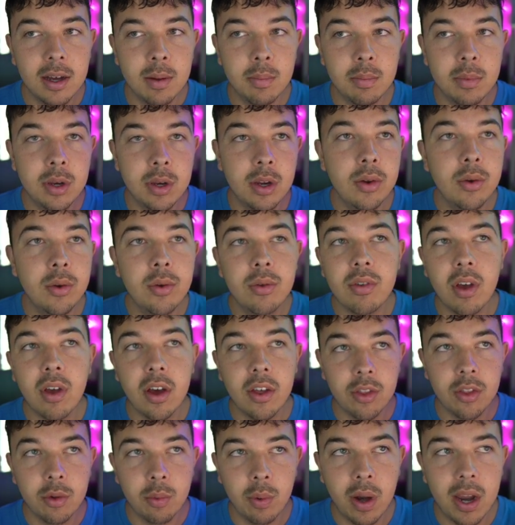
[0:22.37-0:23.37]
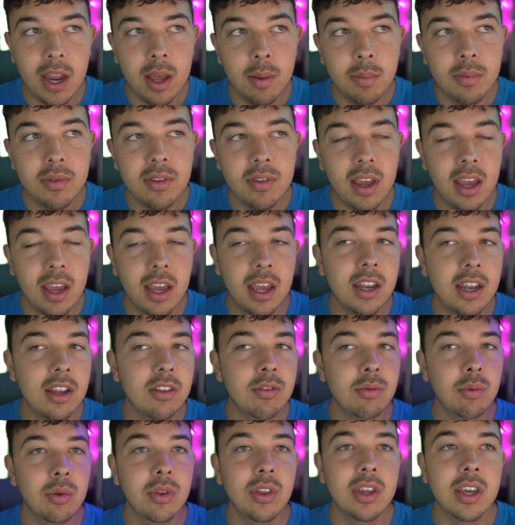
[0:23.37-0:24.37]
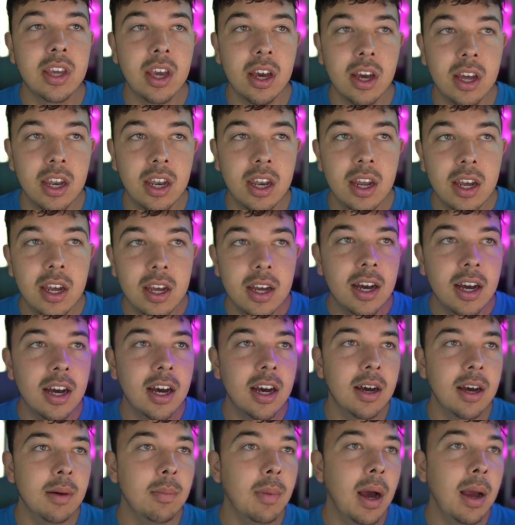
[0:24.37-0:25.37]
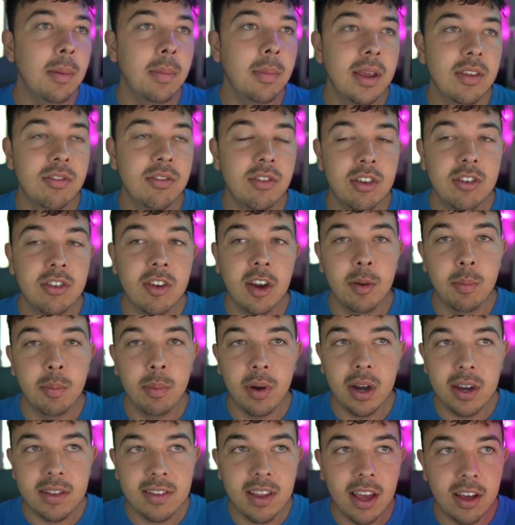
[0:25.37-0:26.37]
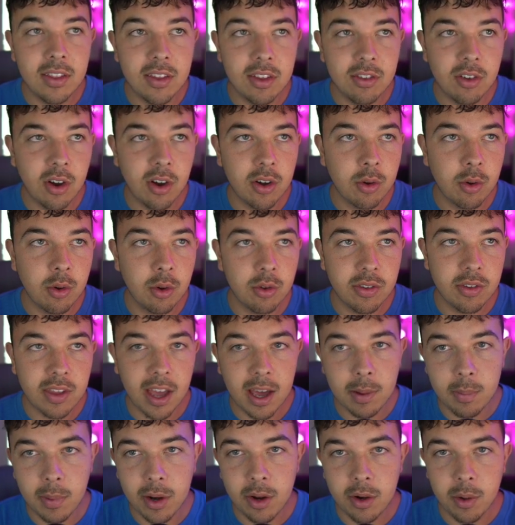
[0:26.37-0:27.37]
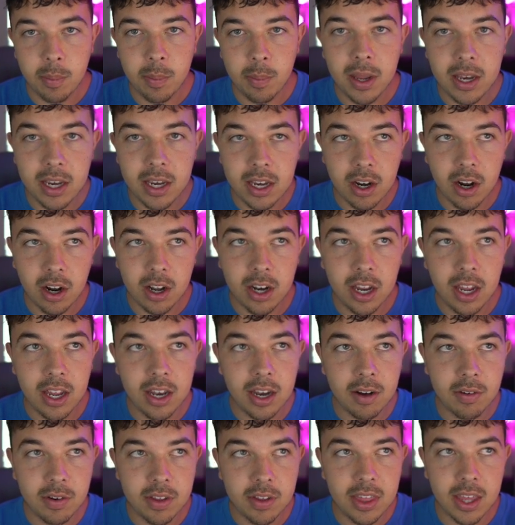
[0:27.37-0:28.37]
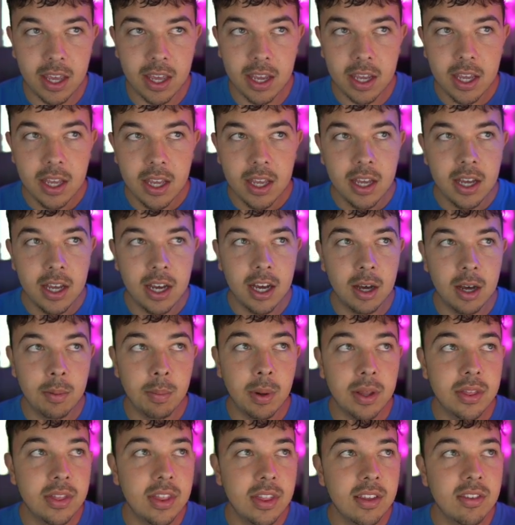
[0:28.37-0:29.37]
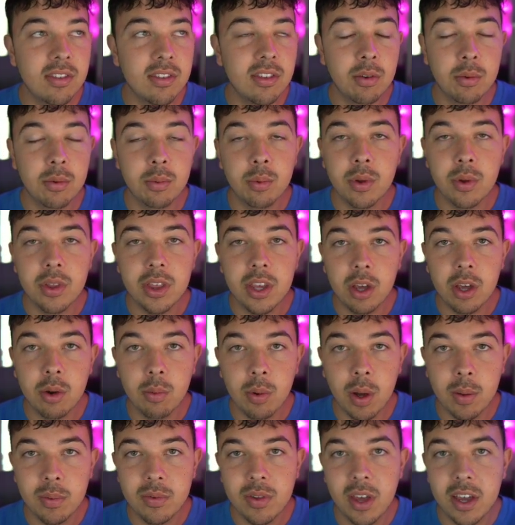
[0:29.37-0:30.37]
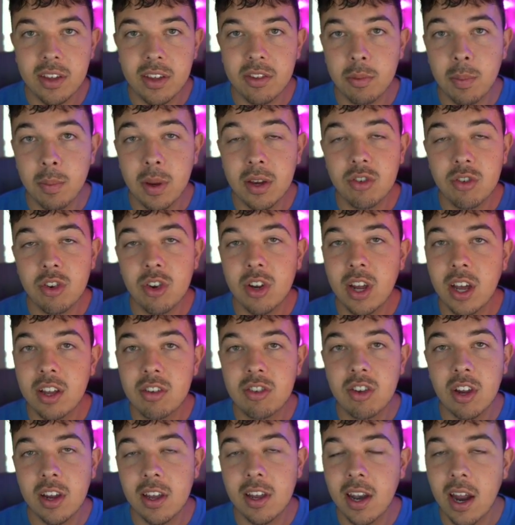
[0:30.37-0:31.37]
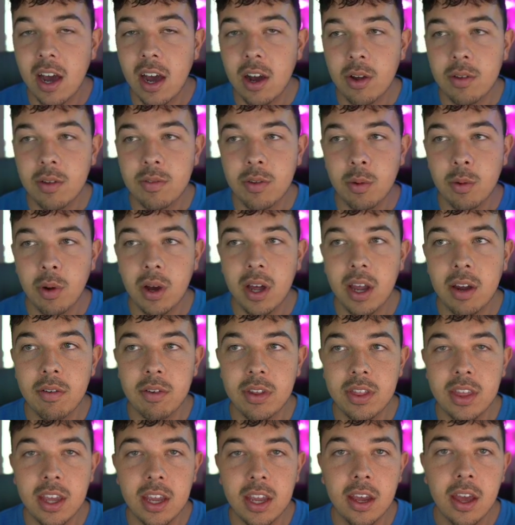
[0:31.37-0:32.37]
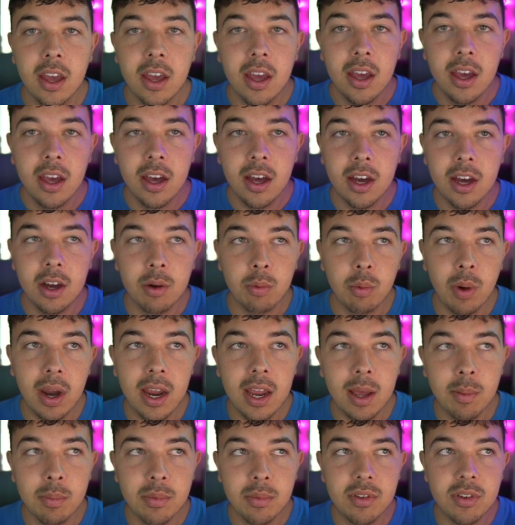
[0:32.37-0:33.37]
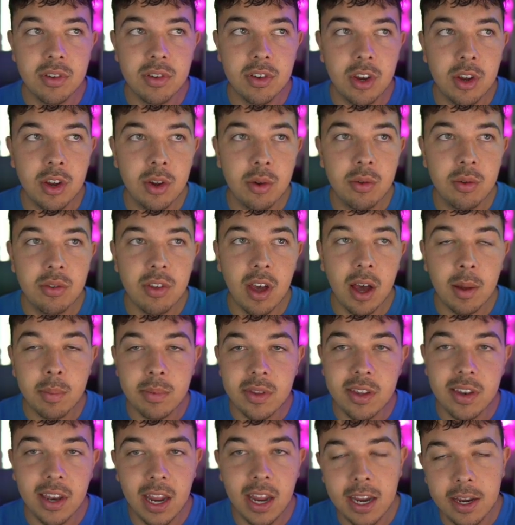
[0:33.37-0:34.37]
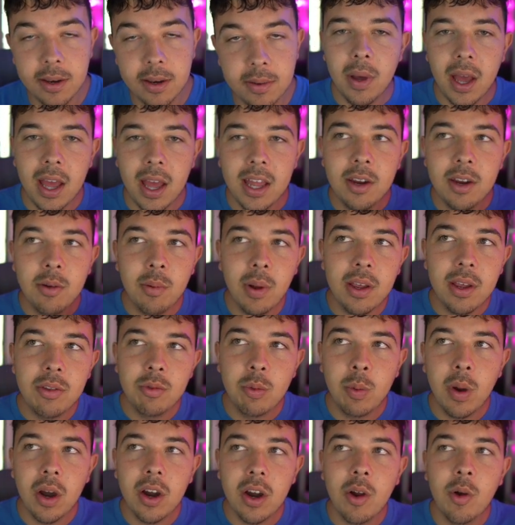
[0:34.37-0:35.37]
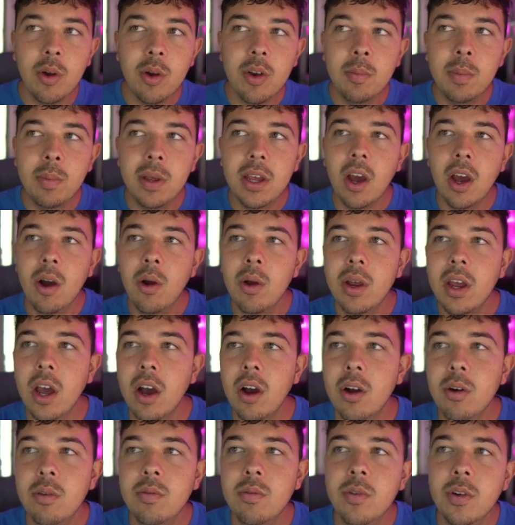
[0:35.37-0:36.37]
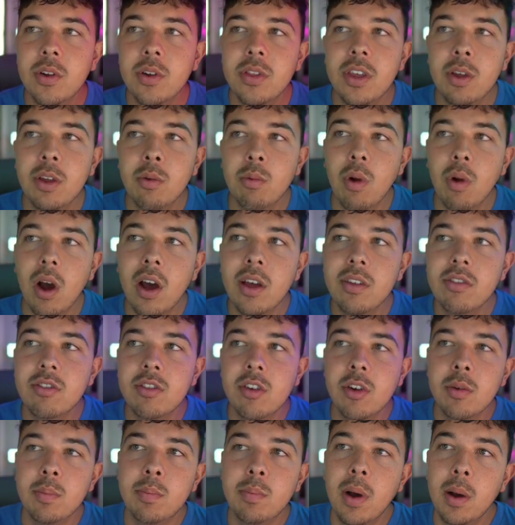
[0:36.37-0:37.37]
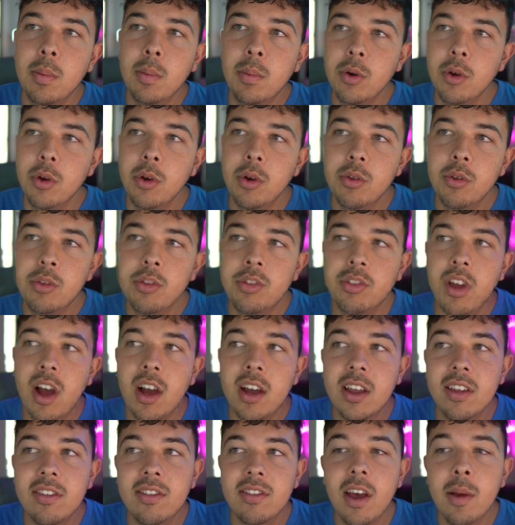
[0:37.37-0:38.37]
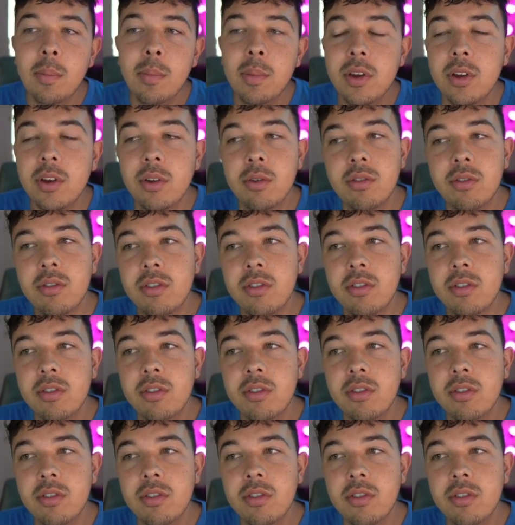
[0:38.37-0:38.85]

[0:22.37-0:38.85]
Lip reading: news on the Rams, and it's really good. I basically try to break down these articles, add my own opinion on it and everything, but this is a really good website, so make sure you guys check it out if you want everything Rams news up to date. But anyways, we are going to be going over the roster bubble, whose stock is up and whose